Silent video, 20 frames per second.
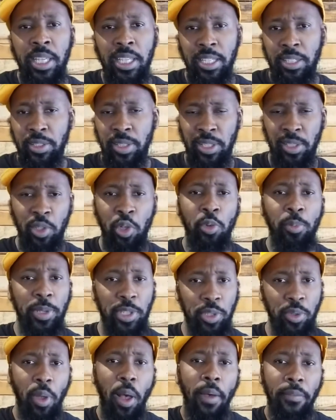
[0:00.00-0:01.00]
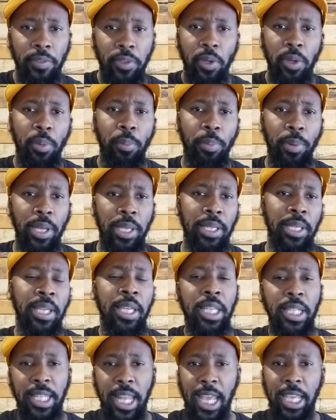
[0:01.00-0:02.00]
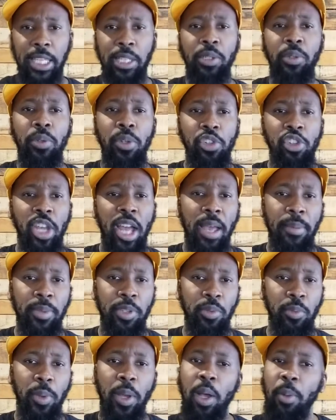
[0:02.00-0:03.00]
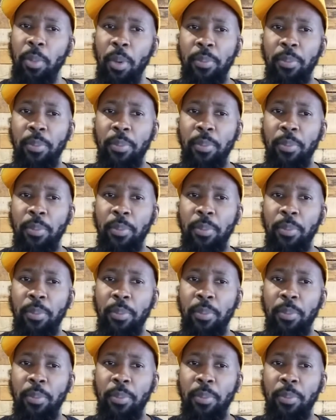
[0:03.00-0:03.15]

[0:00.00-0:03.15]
It's a little bit softer, but that can do the job as well.